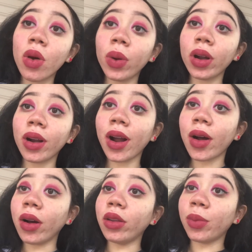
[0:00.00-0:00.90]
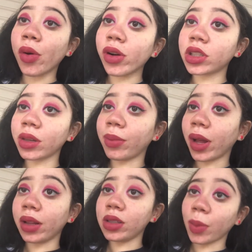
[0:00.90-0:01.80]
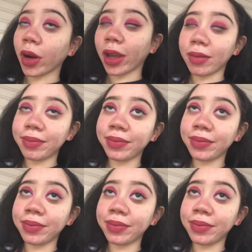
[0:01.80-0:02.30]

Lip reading: We're out on the porch and Bella is barking.